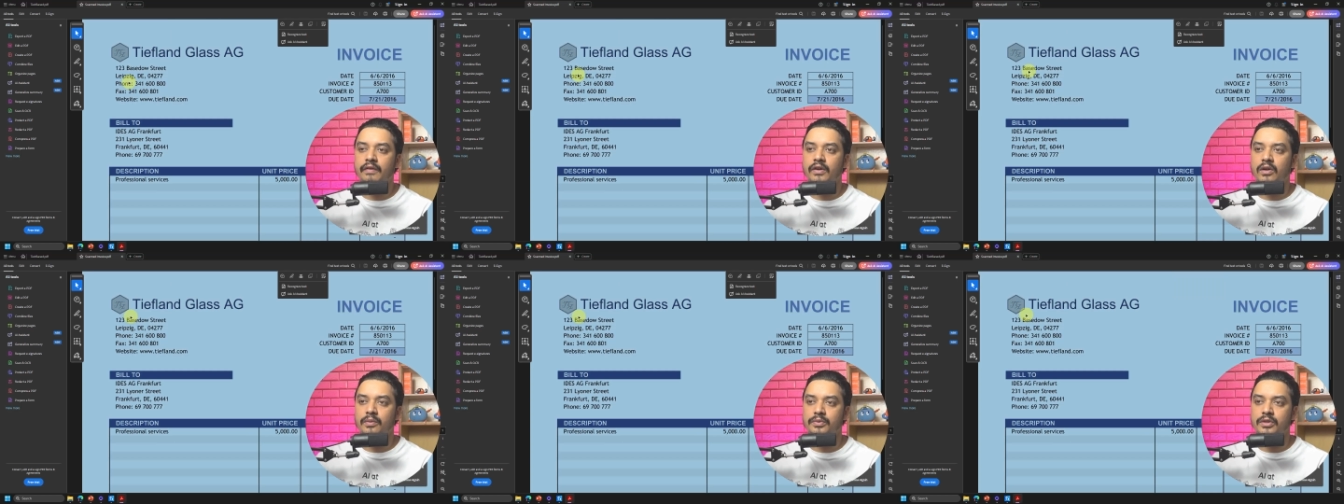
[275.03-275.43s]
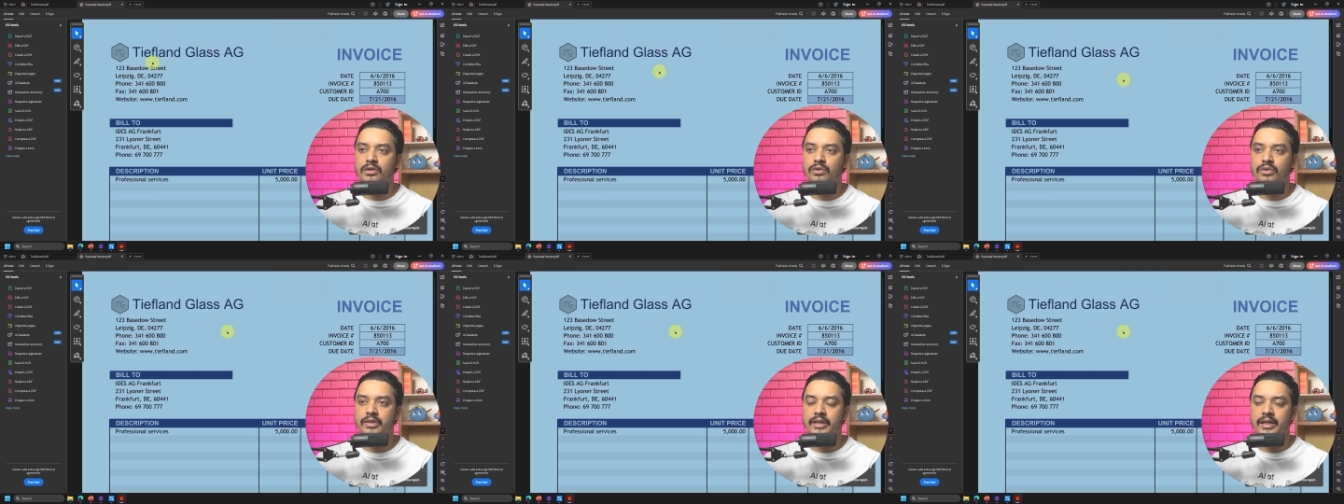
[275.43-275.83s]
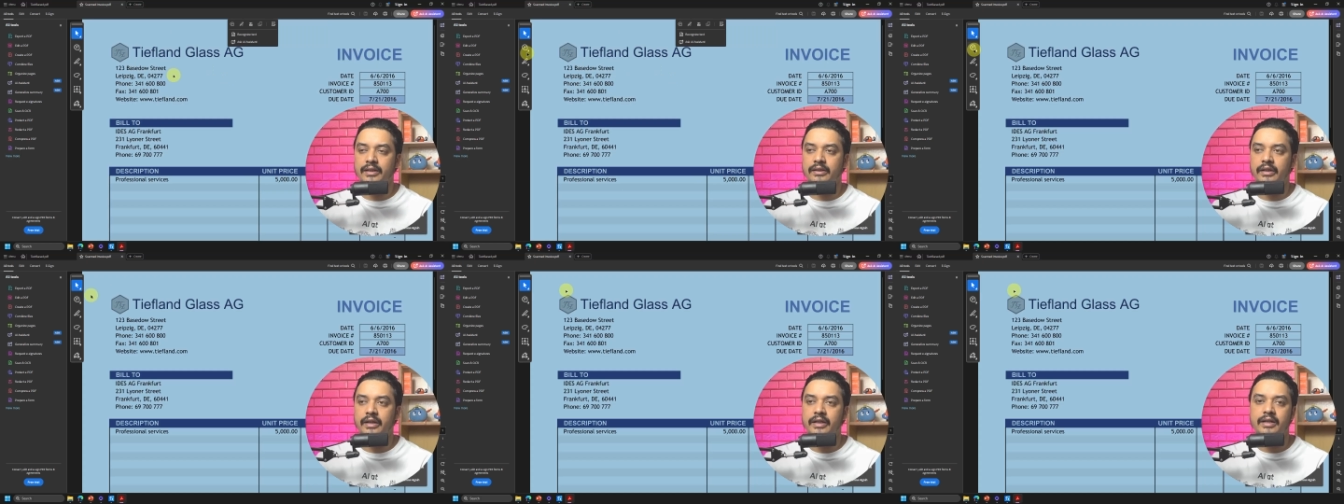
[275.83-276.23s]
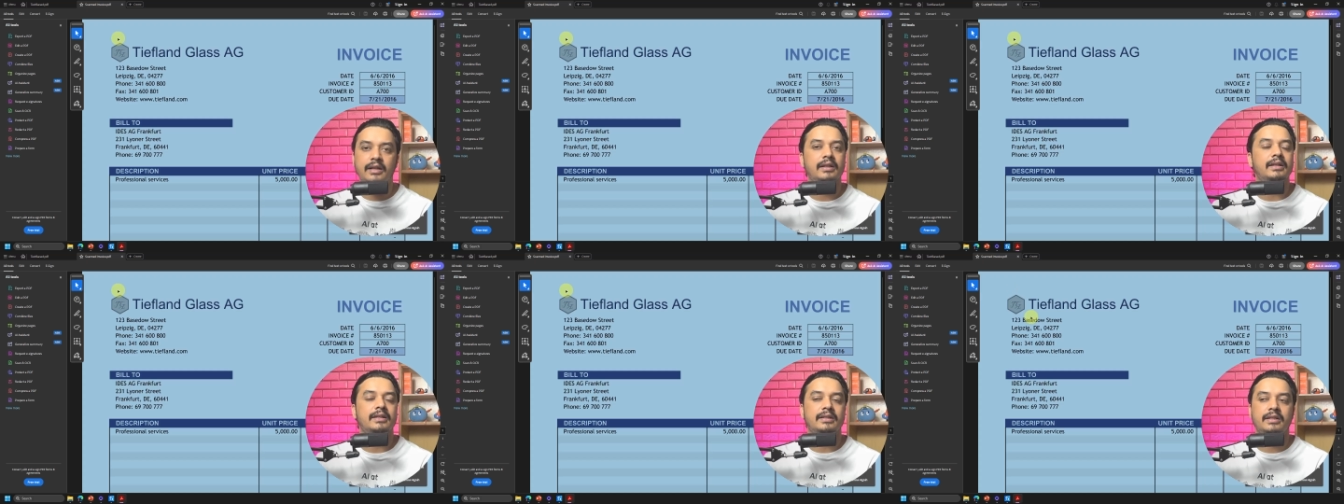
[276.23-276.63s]
option to select the
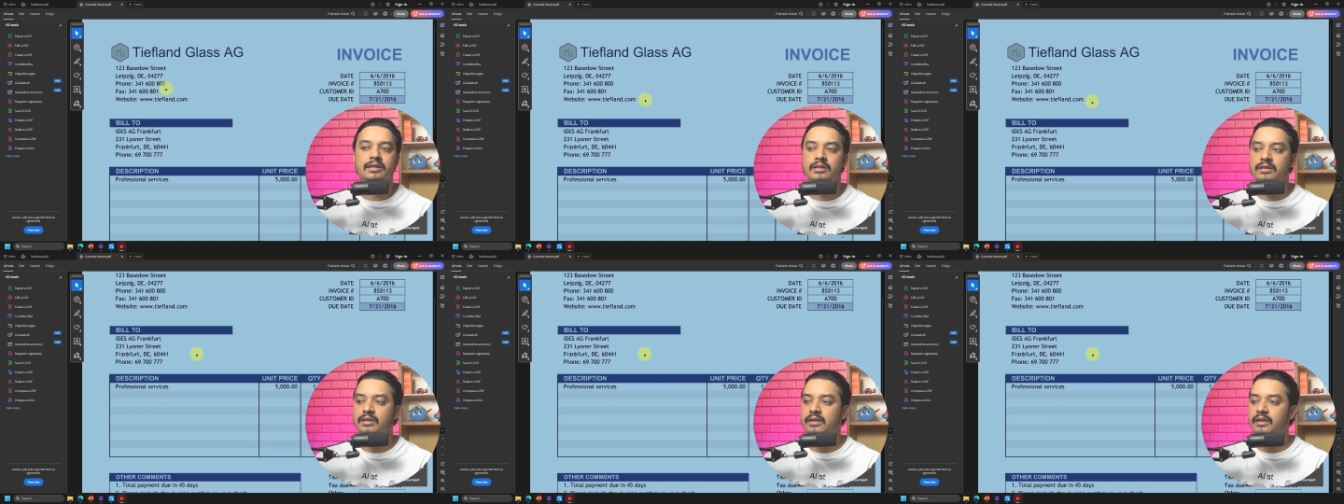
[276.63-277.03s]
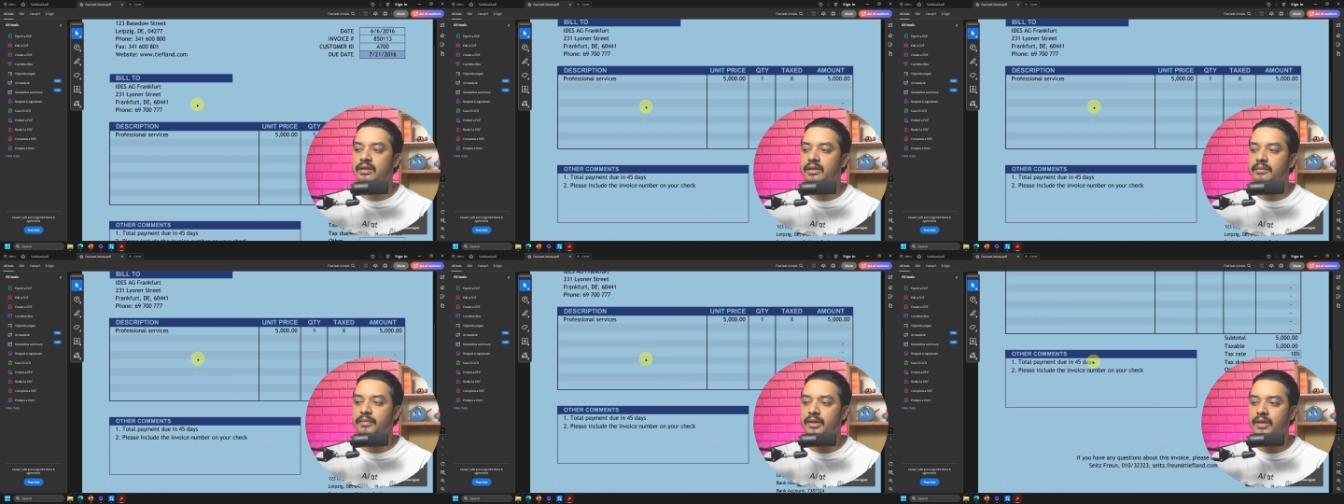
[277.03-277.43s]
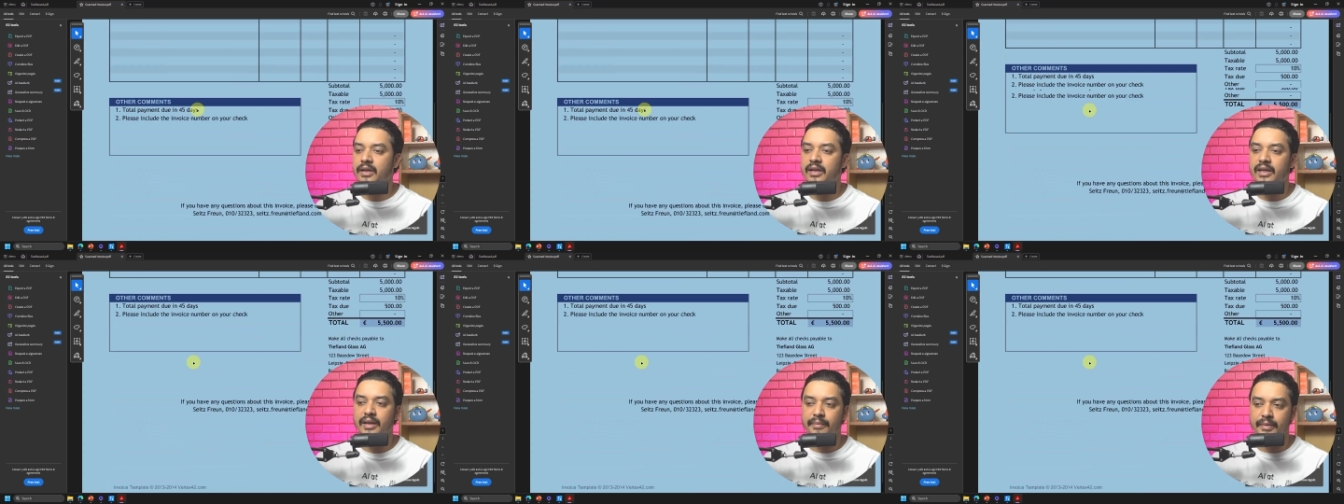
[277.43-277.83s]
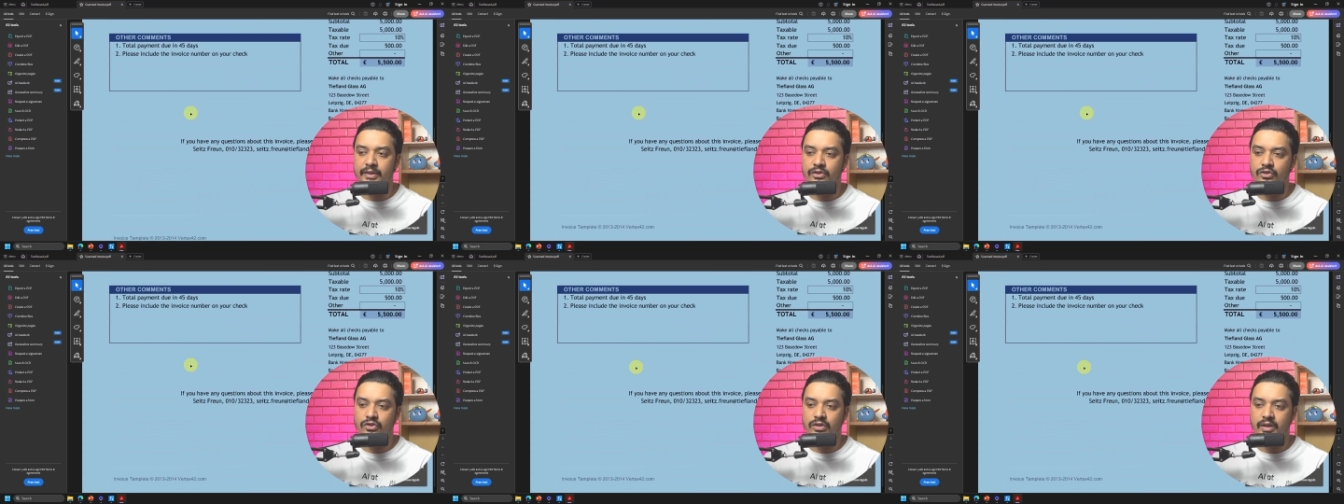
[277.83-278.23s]
data. This is nothing but an
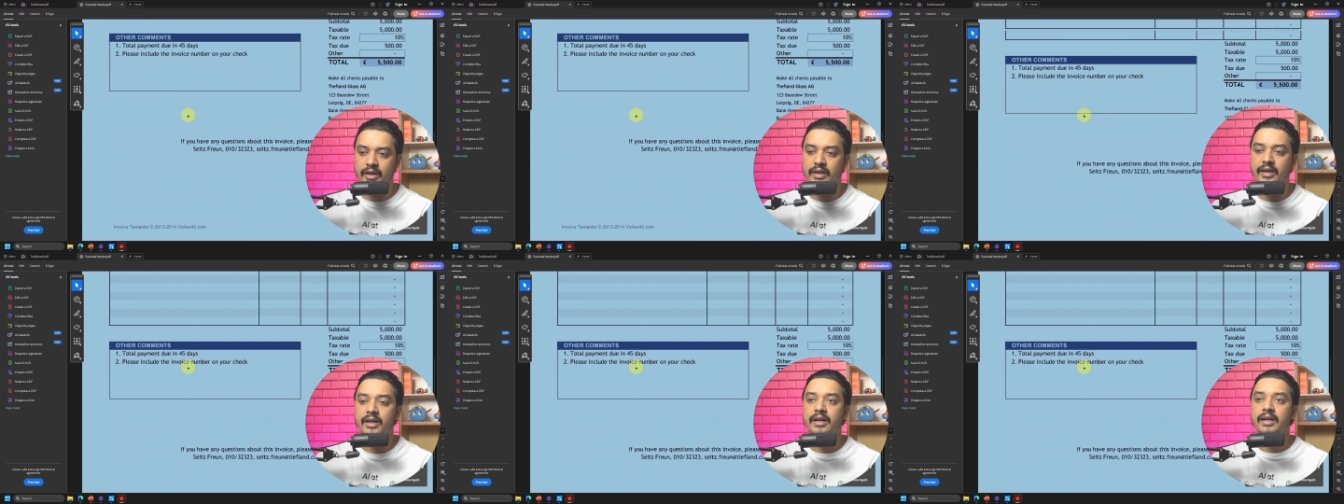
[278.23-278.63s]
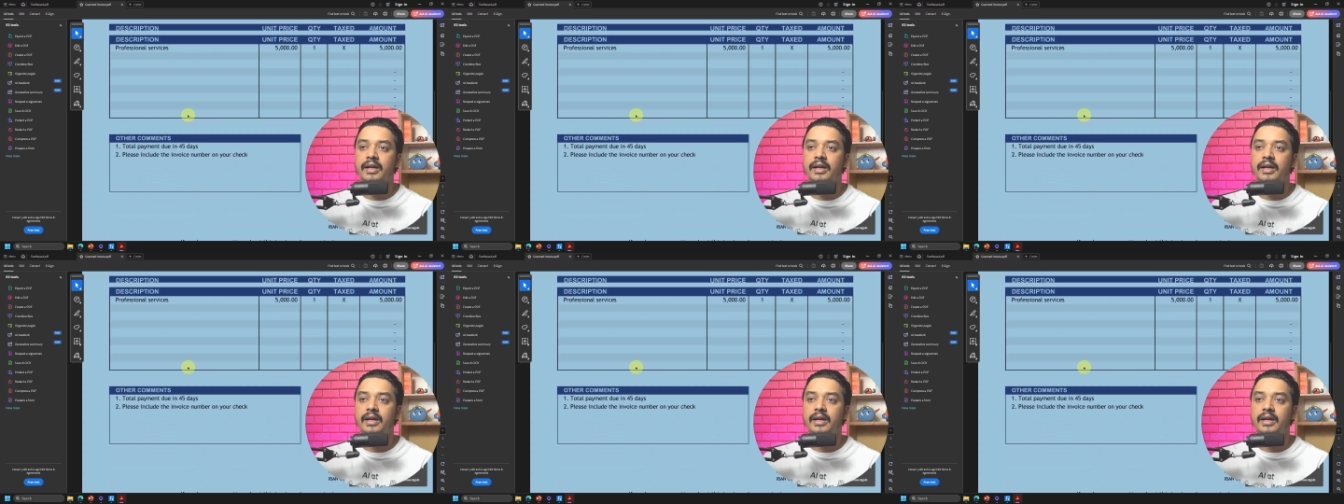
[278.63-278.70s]
image, right?